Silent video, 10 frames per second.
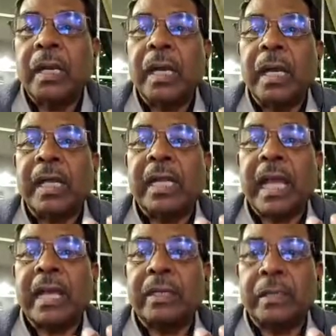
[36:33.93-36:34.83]

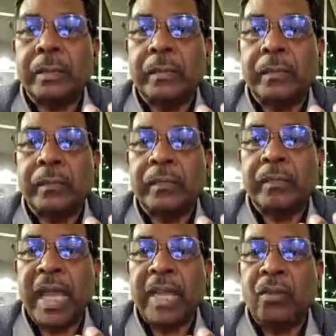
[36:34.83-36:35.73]
attacked
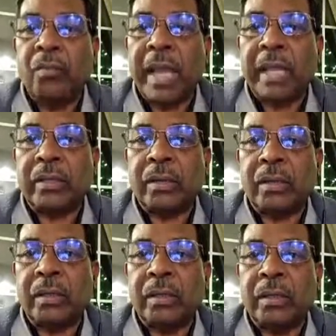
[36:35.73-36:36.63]
by Omicron.
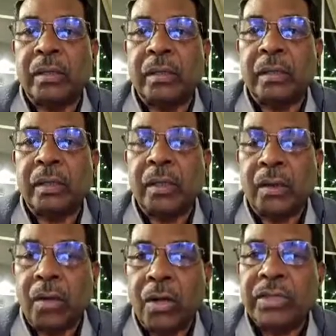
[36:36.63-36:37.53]

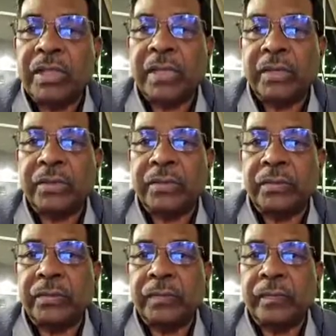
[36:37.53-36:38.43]
God save us.
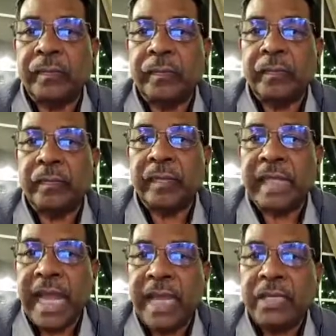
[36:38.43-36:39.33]

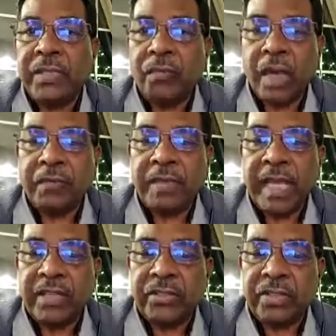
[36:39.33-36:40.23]
That is what we
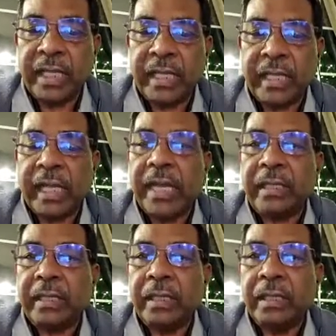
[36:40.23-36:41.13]
are staring at.
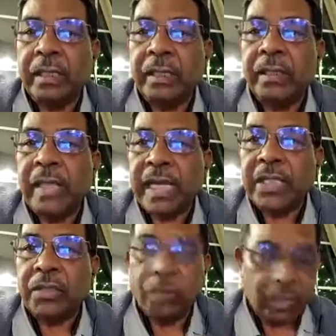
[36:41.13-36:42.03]
That
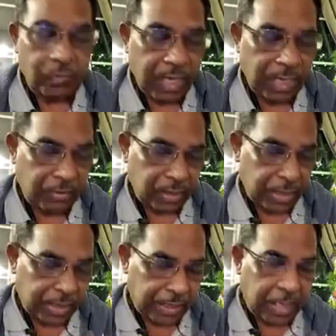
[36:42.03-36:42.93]
is what we are
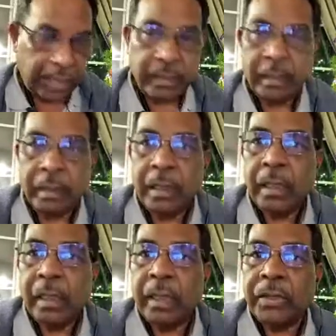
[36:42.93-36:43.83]
staring at.
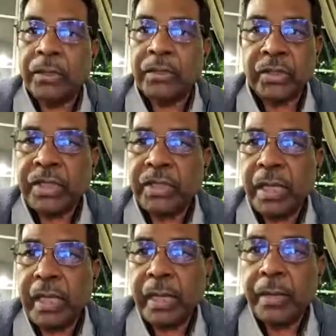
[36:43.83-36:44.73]
Such
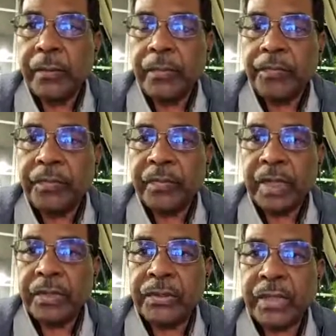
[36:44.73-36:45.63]
a
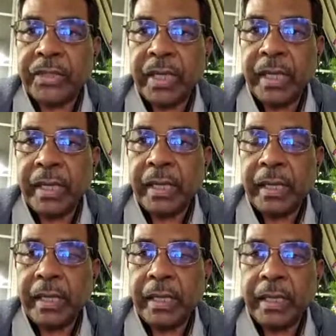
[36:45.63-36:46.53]
such a
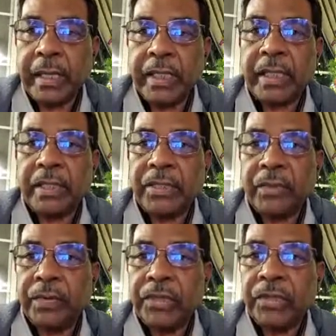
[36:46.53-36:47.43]
critical
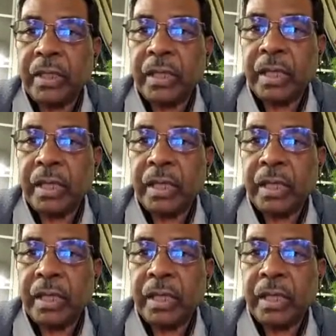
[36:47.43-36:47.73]
situation